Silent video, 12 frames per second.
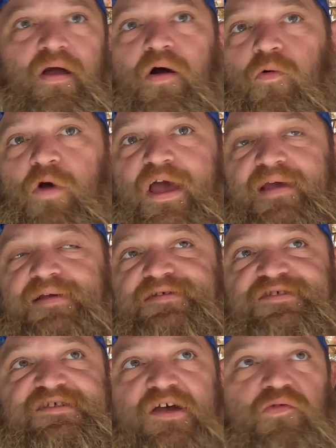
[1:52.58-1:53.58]
away.
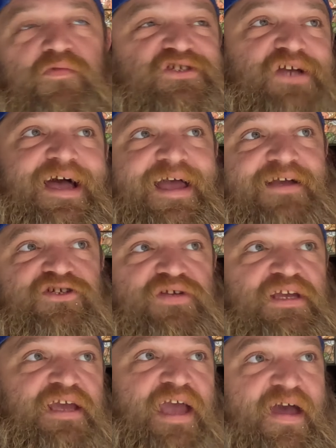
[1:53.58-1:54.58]
So, which I
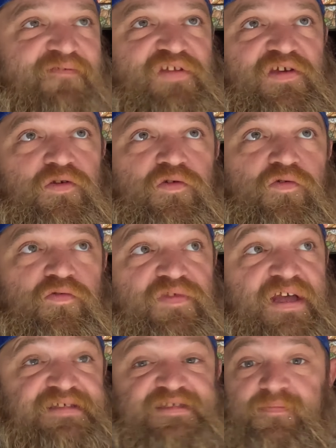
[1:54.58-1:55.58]
actually have to,
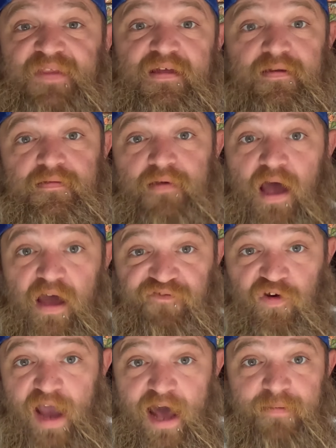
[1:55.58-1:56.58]
that's something I
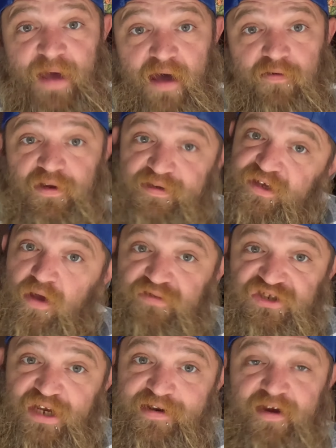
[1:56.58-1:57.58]
forgot about until I
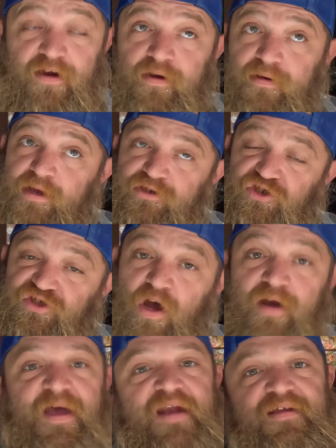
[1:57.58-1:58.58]
was sitting here and just
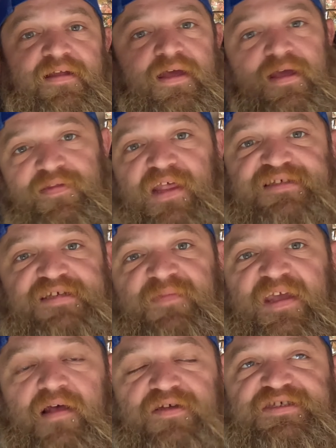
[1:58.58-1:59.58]
thought about it. That's
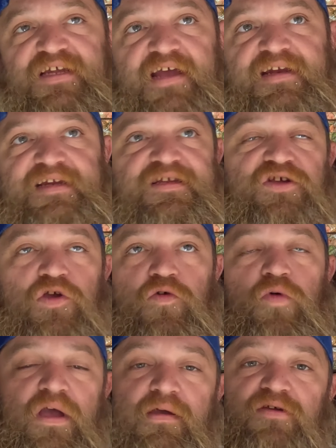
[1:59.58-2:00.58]
something else that I need to
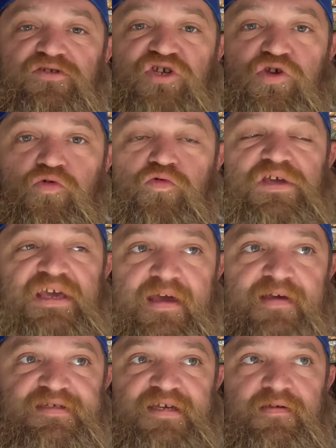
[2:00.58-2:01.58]
do to
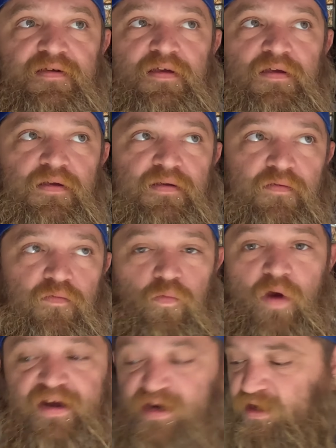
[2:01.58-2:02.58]
get
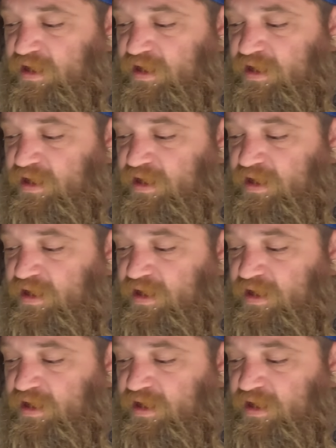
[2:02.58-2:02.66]
ready to